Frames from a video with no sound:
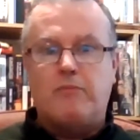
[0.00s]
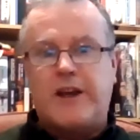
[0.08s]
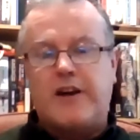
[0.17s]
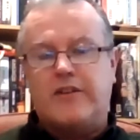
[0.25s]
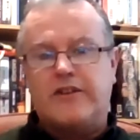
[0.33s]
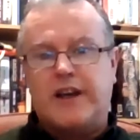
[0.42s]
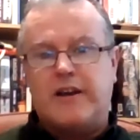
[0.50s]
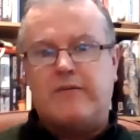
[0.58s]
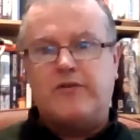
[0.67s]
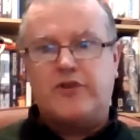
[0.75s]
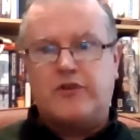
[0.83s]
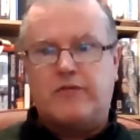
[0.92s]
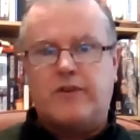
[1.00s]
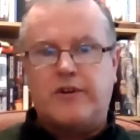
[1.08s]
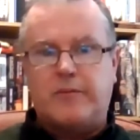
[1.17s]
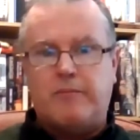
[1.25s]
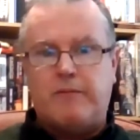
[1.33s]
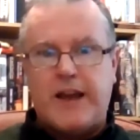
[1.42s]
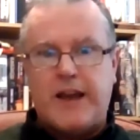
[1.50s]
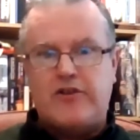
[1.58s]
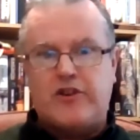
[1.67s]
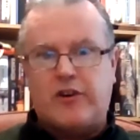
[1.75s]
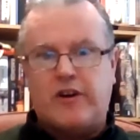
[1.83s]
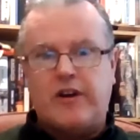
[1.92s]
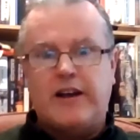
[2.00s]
because they've suffered a major